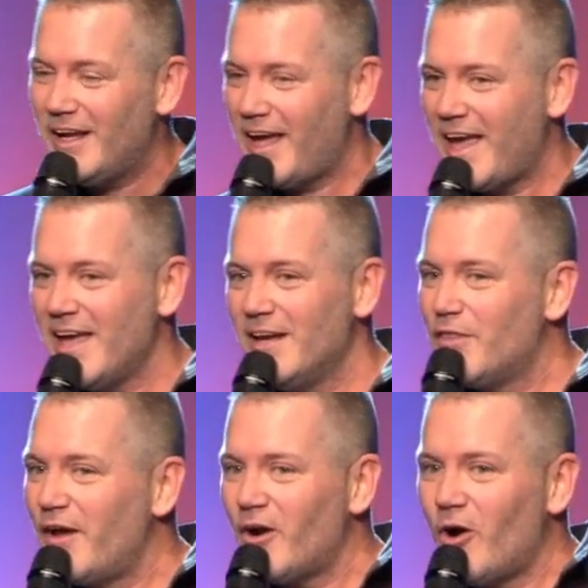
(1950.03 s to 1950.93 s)
And
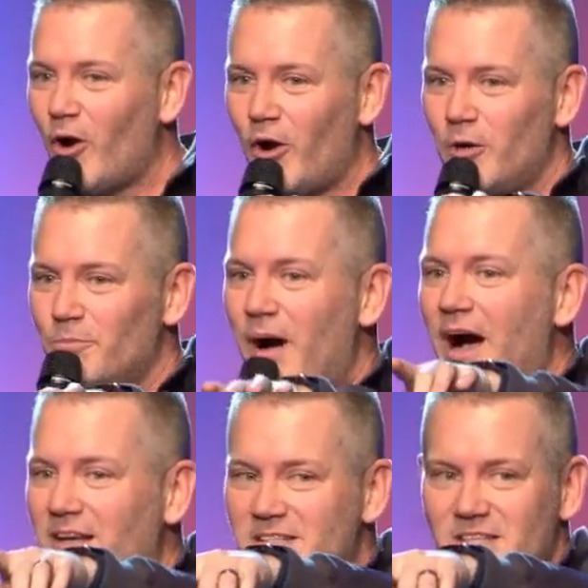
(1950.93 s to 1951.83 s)
there are
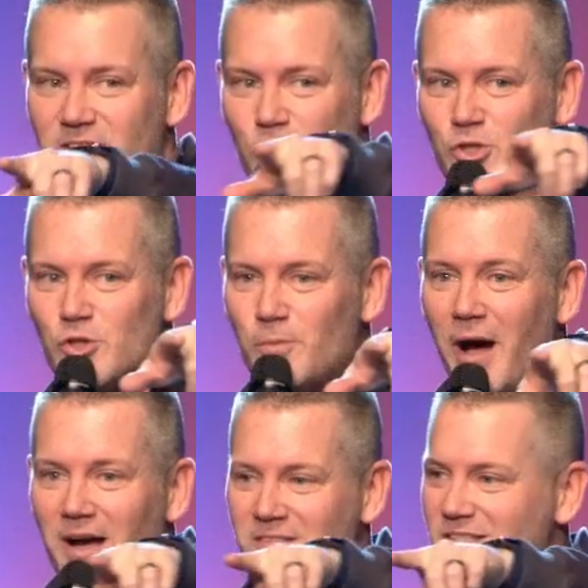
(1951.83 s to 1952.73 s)
boxes, there's two
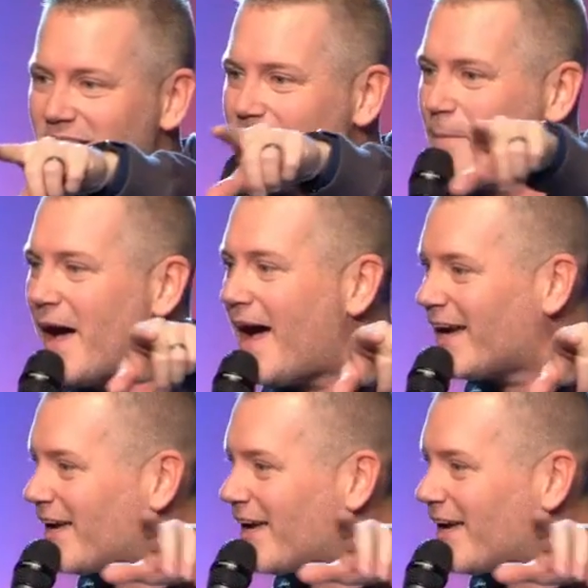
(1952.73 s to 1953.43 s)
boxes in the back,